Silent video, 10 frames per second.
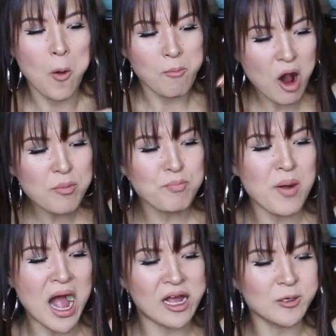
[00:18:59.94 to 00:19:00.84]

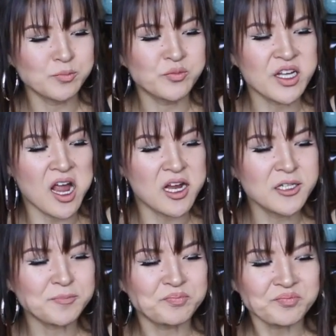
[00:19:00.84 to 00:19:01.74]
Mukbang,
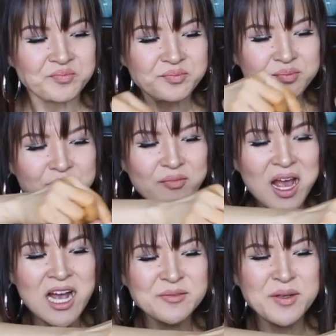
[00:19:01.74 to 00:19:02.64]
okay,
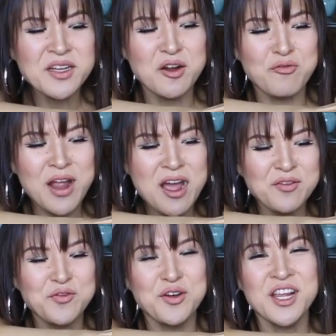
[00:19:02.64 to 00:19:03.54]
has been around
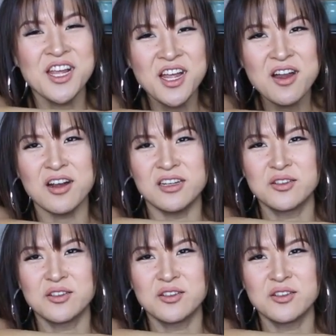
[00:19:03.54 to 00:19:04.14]
for years,